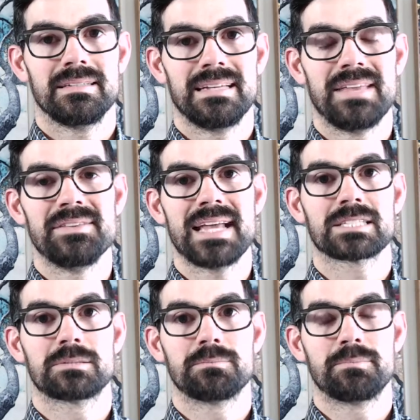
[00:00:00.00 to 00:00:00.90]
And the
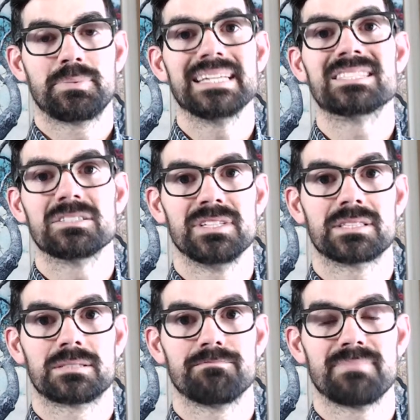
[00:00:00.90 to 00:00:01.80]
next piece of
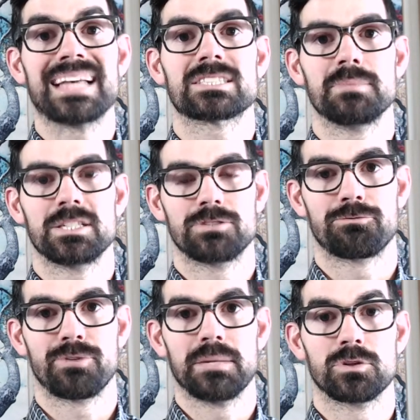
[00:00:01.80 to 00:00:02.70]
this estimation
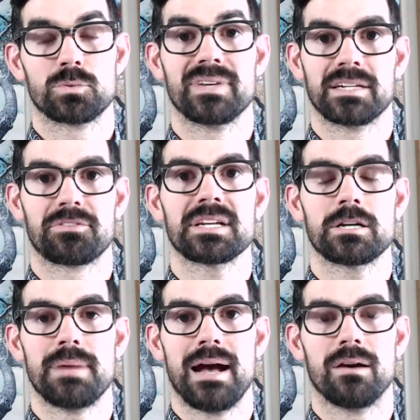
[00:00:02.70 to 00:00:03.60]
framework we've got to think
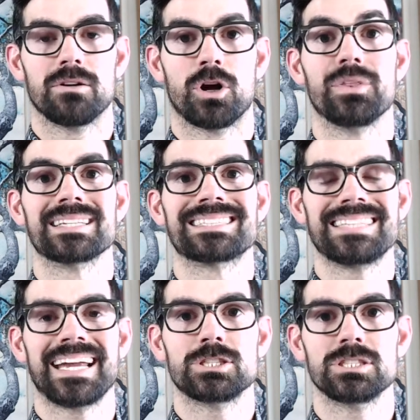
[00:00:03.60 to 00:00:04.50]
about are the
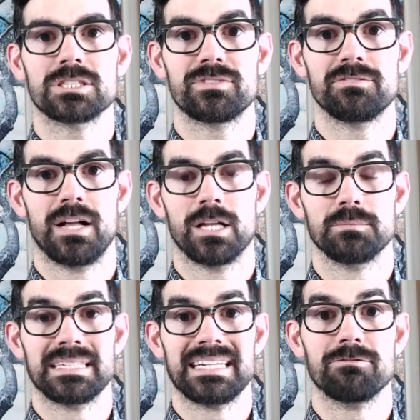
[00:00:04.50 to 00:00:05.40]
stages of
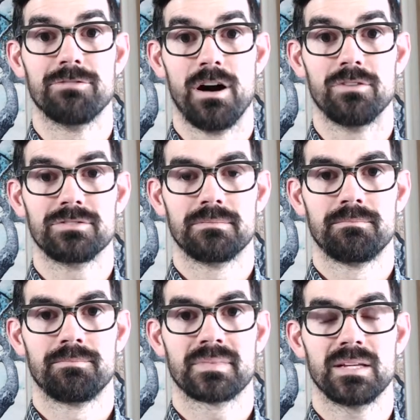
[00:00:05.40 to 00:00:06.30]
development involved.
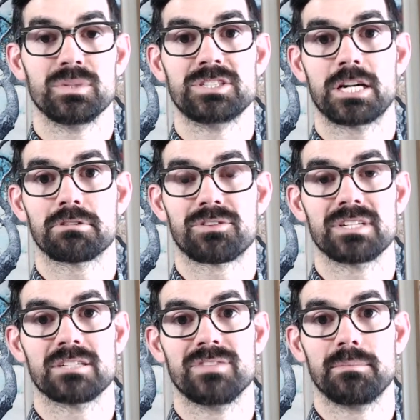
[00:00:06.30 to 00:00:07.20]
And we generally
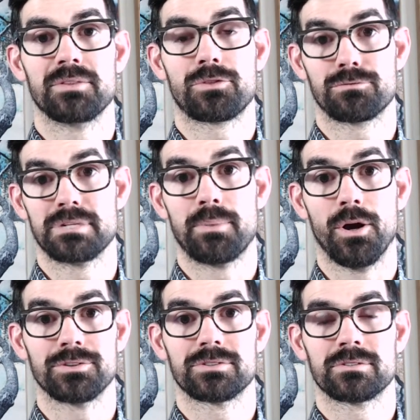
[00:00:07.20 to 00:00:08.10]
think of them in 3
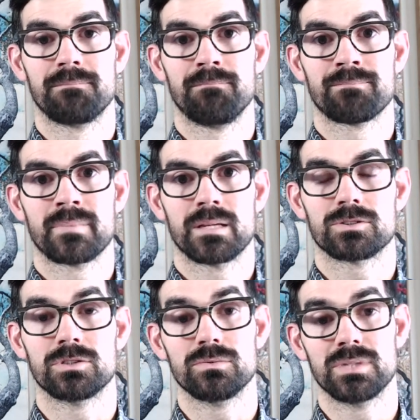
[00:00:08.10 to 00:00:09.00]
parts.
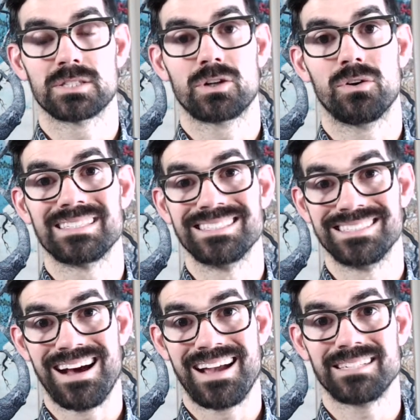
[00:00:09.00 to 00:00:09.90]
So let's call it
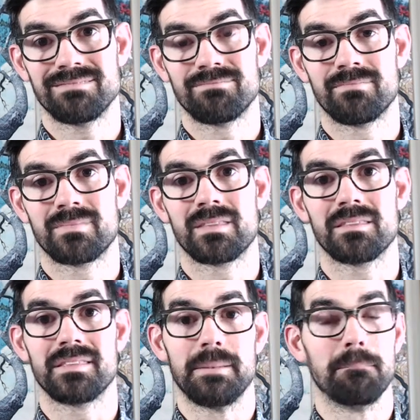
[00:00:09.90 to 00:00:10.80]
design,
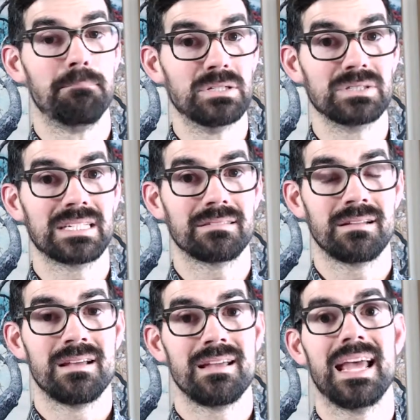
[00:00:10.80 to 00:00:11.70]
then building,
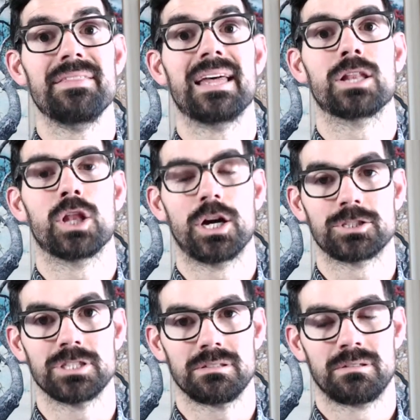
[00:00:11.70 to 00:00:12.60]
and then
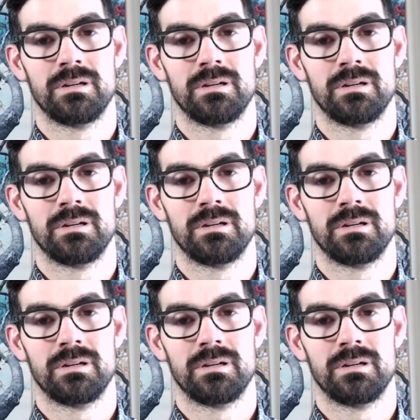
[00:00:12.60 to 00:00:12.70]
launching.